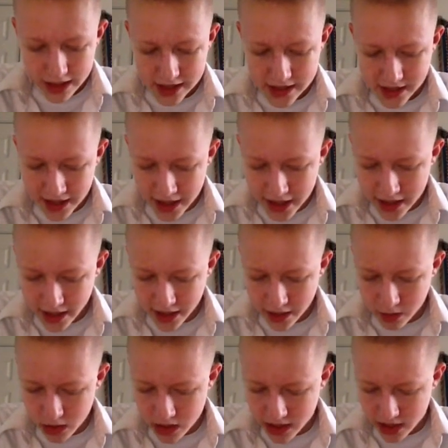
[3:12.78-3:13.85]
Danny and I
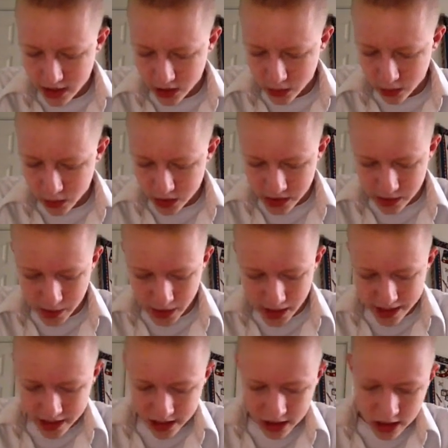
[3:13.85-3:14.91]
rushed out of the woods in
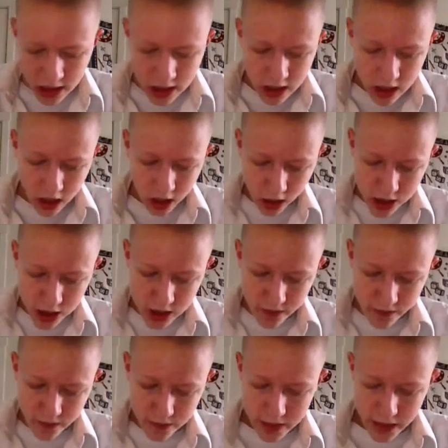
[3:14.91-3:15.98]
panic, our
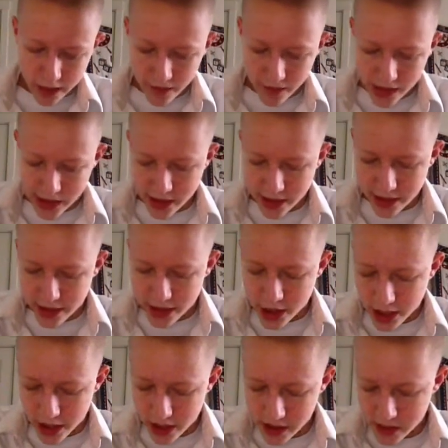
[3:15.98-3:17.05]
hearts beating faster than a
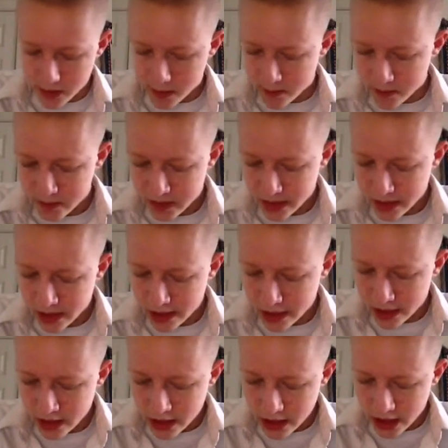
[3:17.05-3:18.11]
cheetah's.
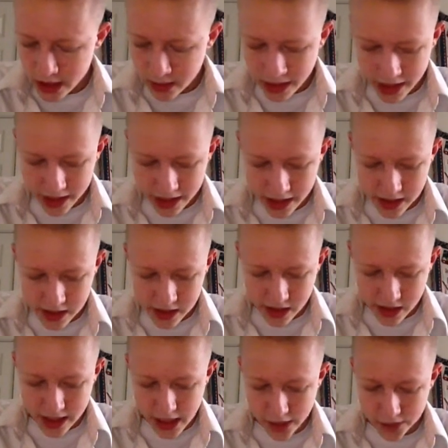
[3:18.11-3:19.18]
In my hands,
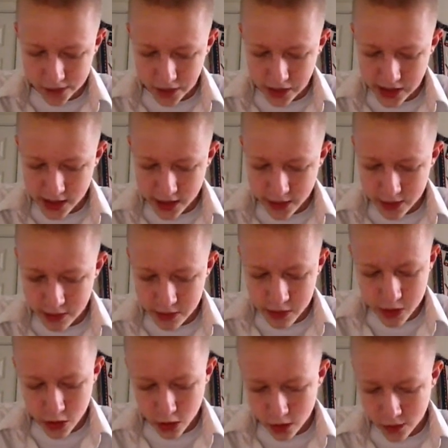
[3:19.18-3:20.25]
an AK 47,
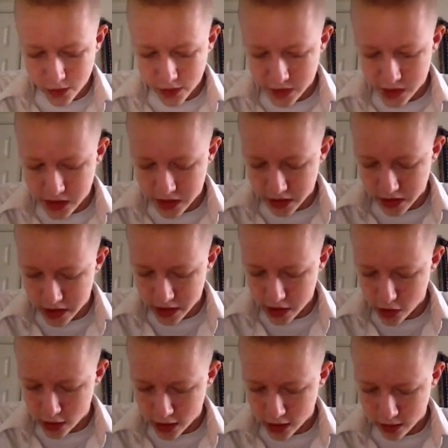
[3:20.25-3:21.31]
stolen from the facility, strapped